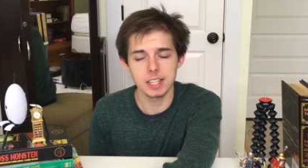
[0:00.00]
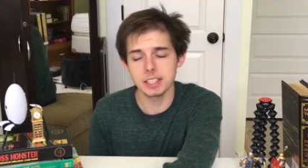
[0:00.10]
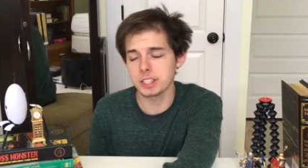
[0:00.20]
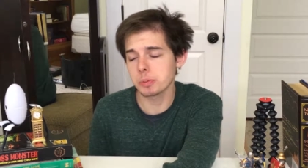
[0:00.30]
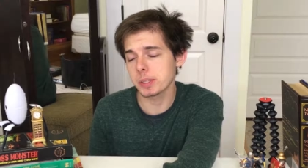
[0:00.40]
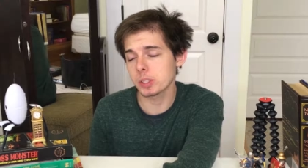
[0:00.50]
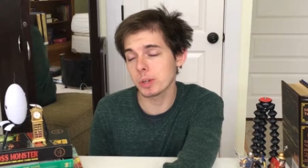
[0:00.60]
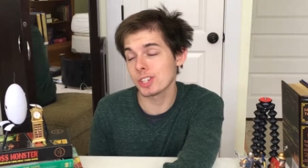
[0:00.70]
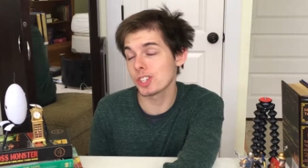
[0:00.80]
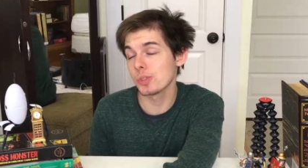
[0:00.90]
Last week's
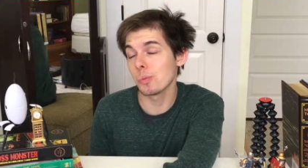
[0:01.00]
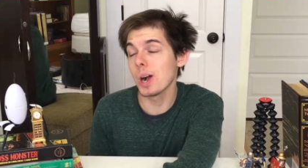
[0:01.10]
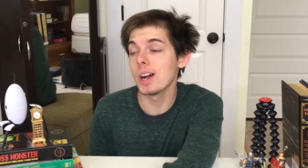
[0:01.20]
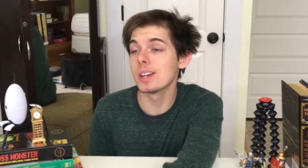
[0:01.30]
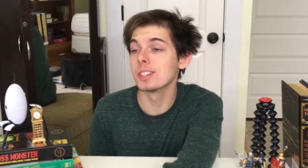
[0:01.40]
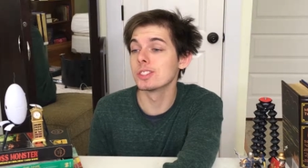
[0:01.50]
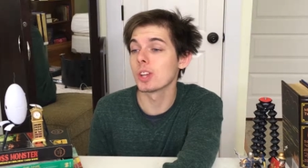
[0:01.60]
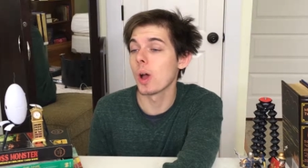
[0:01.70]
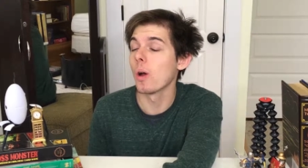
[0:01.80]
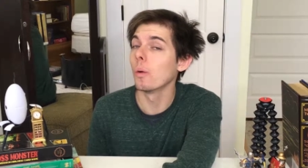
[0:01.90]
question
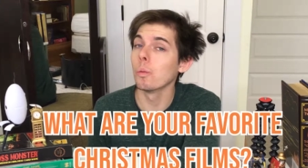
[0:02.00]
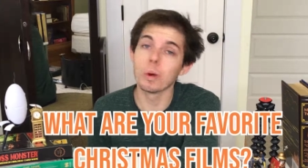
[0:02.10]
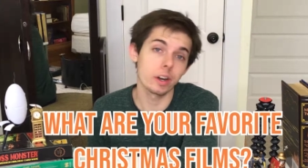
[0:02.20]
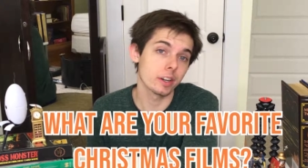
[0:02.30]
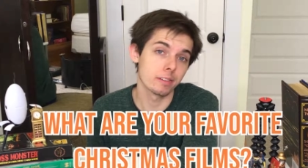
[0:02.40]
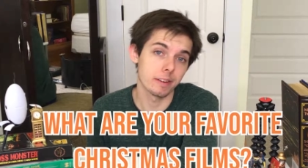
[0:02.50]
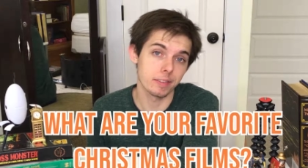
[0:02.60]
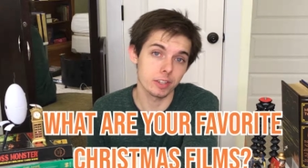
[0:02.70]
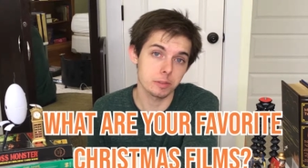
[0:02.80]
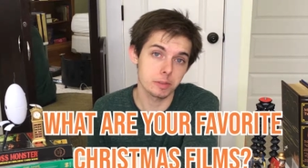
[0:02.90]
was, what are your
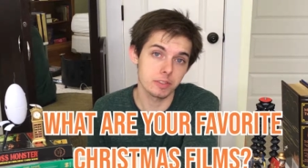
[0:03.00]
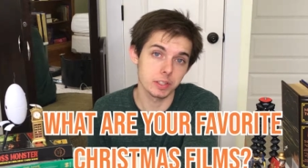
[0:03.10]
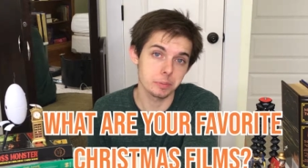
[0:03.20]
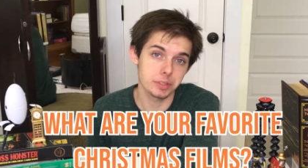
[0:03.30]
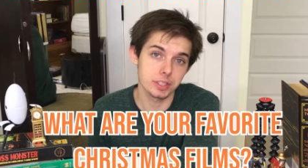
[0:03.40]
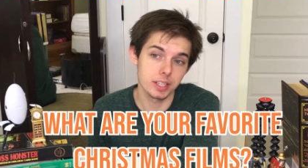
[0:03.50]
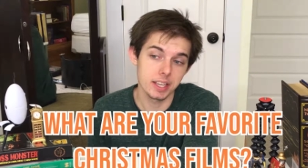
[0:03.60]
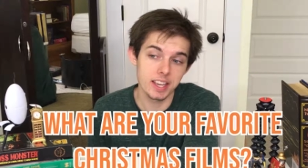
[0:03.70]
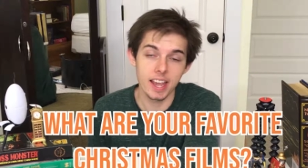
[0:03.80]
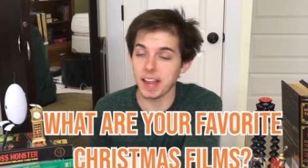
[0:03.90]
favorite Christmas films?
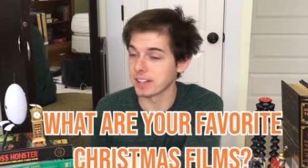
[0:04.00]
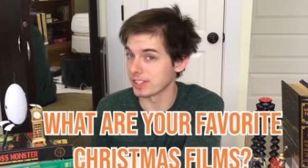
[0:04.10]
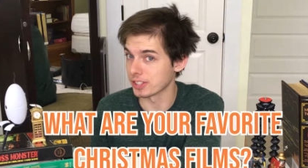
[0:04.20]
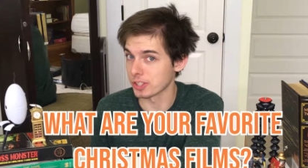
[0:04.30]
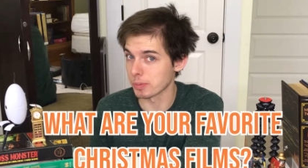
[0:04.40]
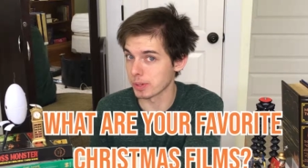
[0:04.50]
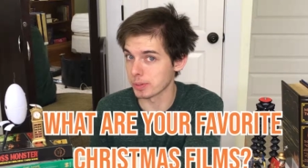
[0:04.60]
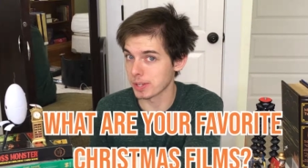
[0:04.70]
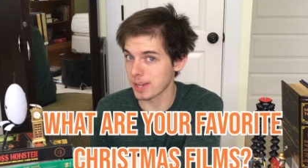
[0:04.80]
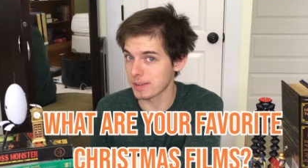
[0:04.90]
And this is what
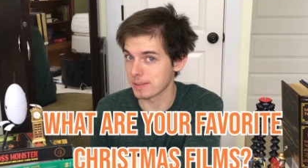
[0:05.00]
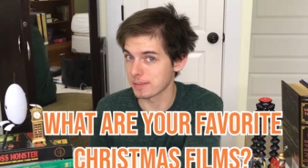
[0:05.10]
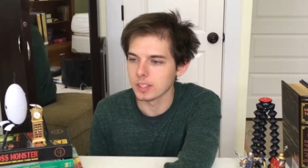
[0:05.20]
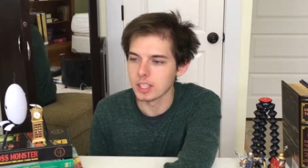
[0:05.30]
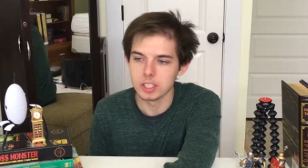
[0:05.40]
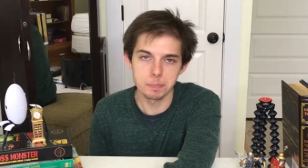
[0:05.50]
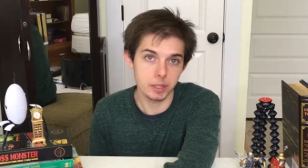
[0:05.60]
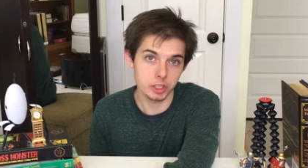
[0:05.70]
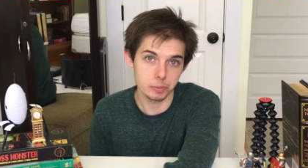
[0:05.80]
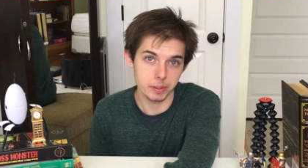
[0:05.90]
you said.
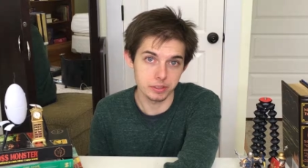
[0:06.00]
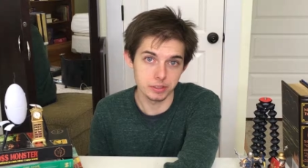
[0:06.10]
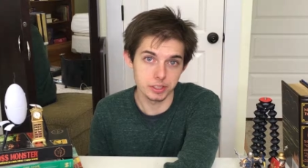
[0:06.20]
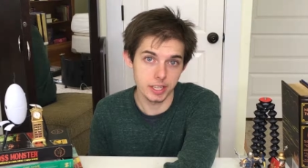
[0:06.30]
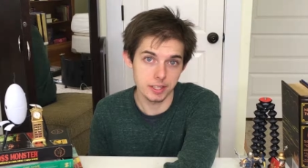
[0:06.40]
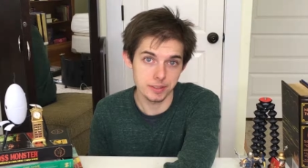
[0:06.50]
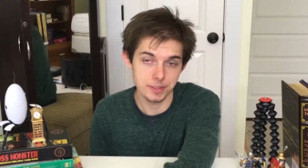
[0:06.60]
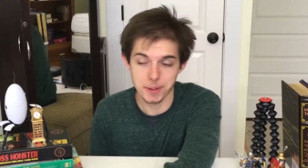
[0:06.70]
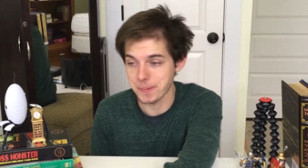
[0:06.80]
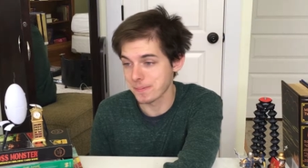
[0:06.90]
Sparkle Sprinkle says,